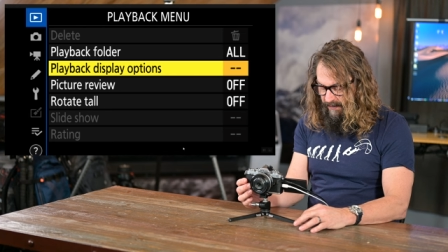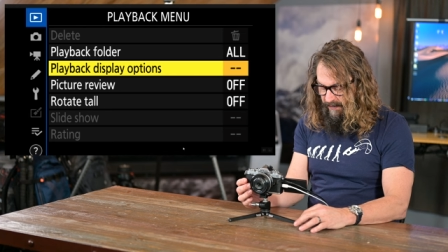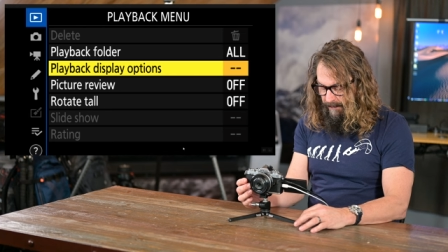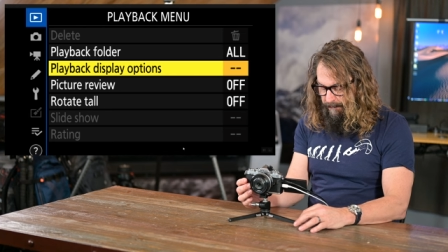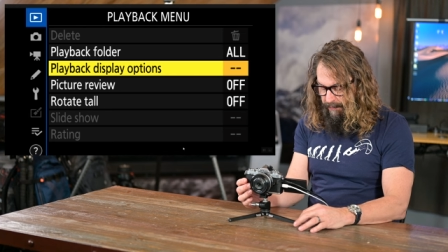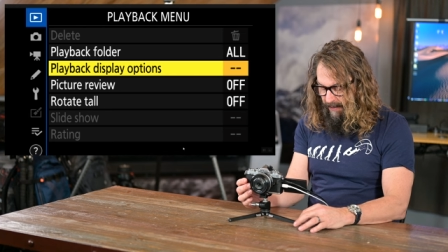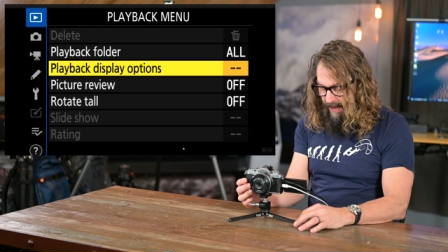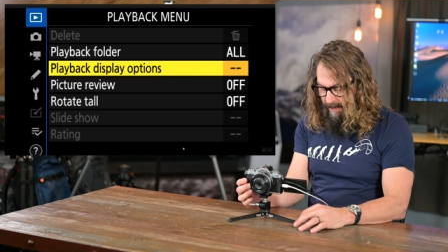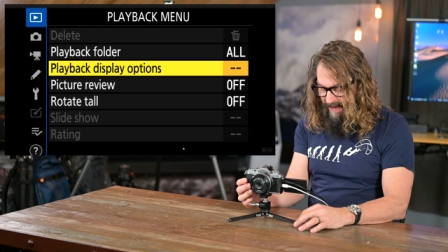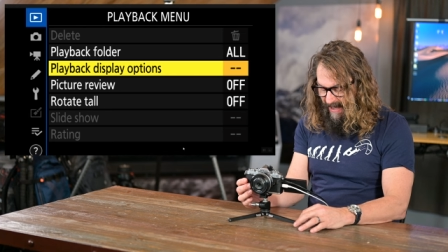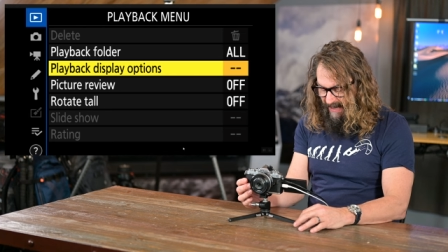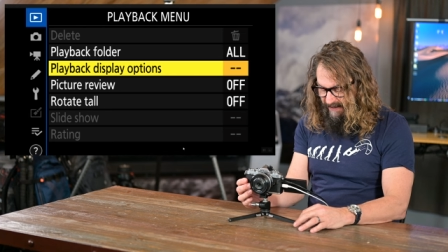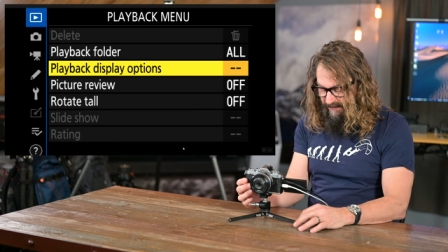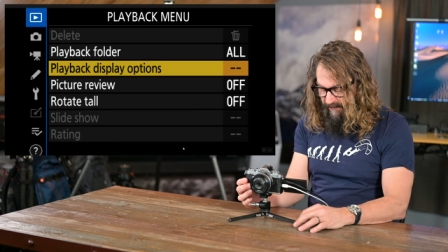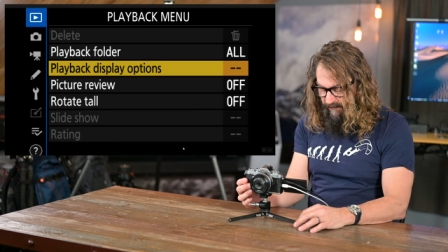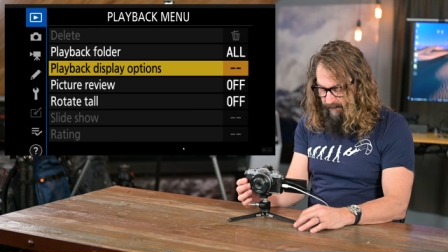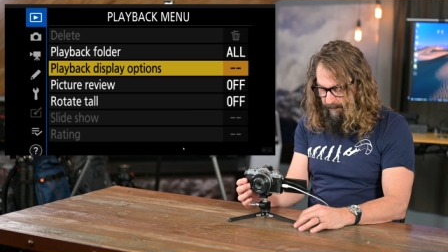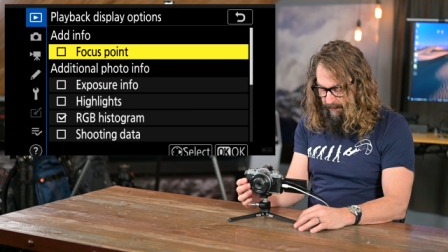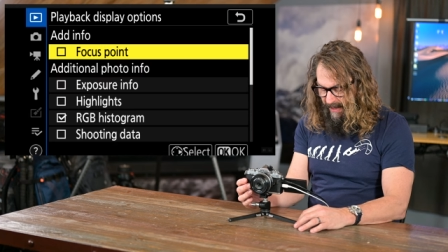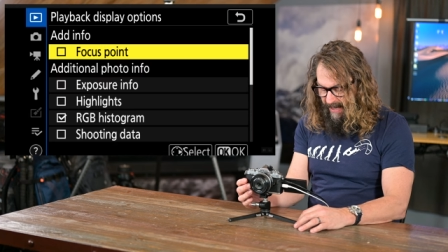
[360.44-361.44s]
into playback
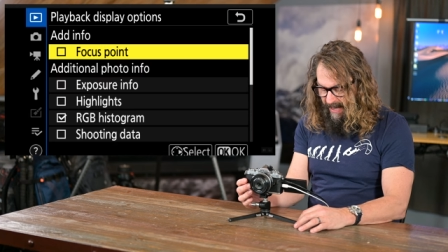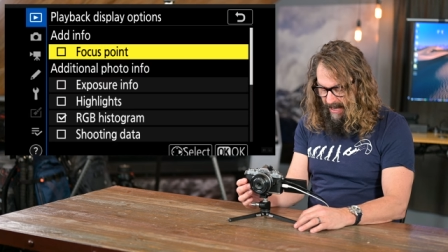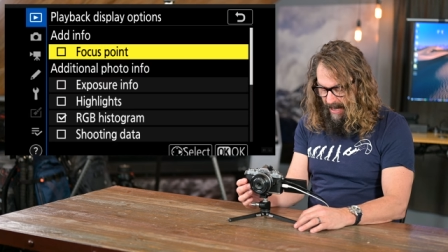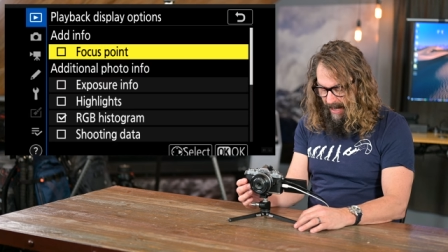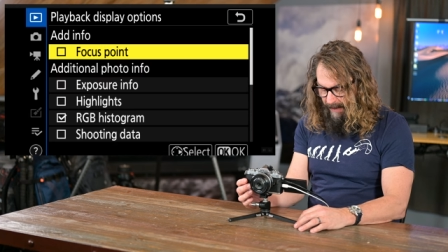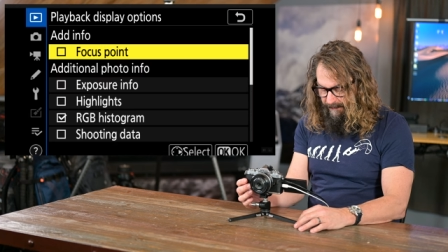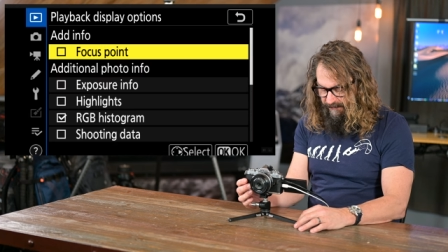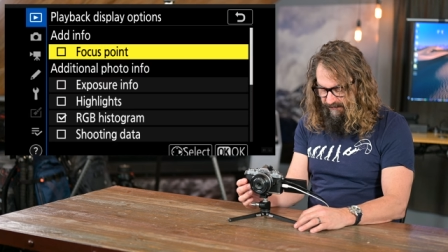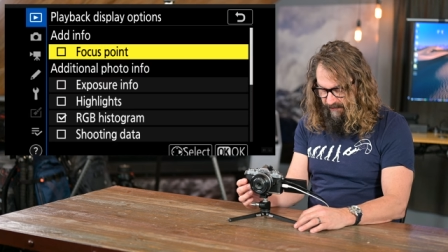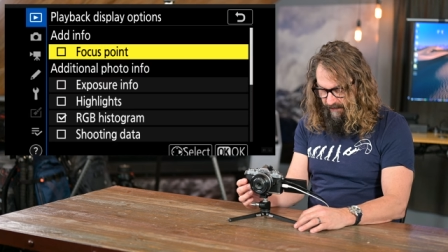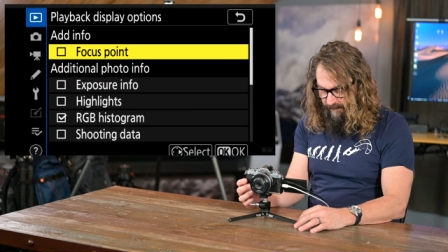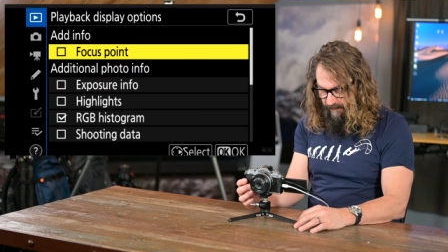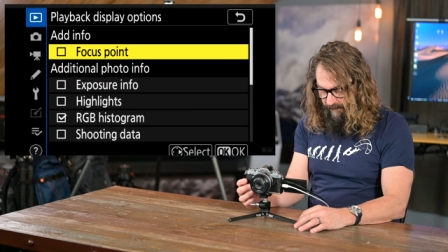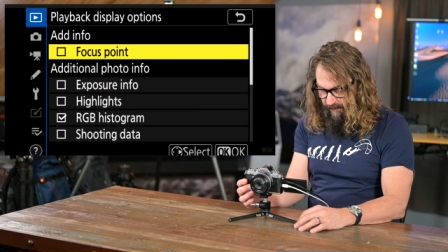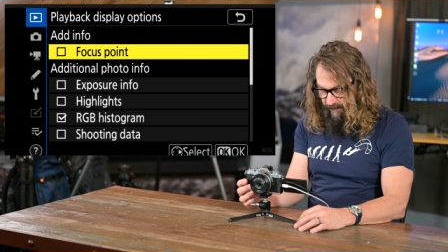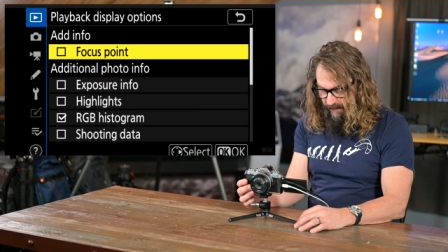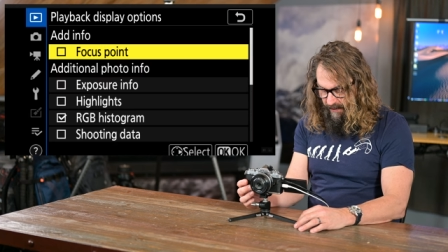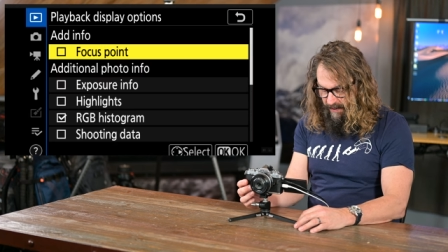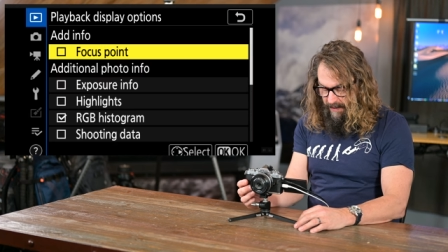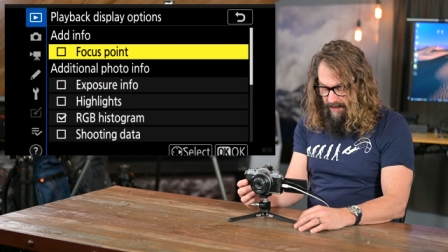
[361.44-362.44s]
display
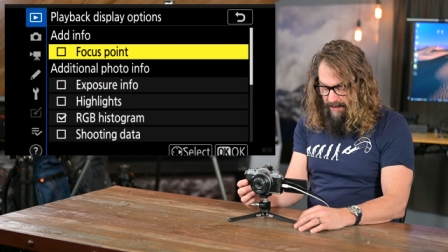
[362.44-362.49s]
options.